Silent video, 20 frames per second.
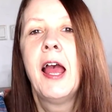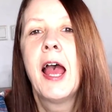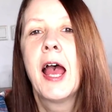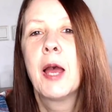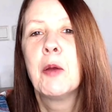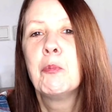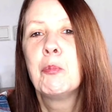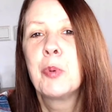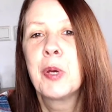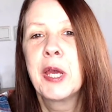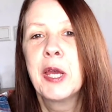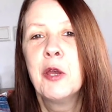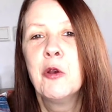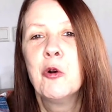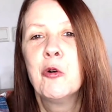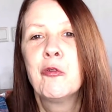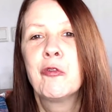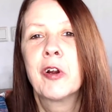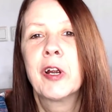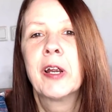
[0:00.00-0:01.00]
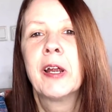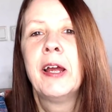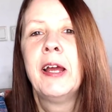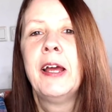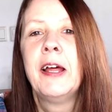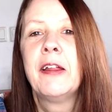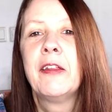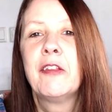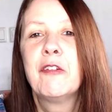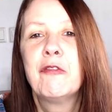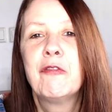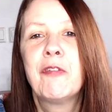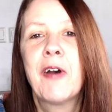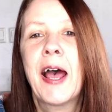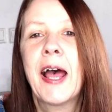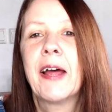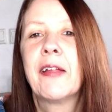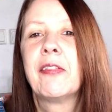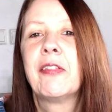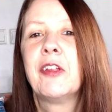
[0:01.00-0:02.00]
and pay over the
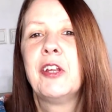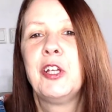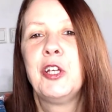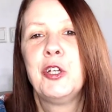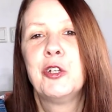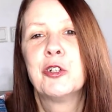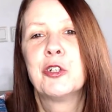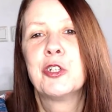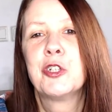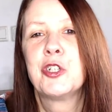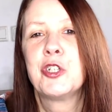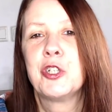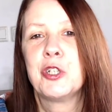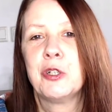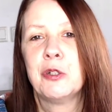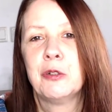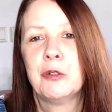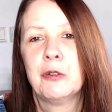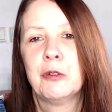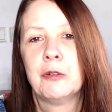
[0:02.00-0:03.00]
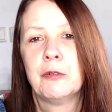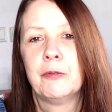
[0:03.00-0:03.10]
VAT that you're due.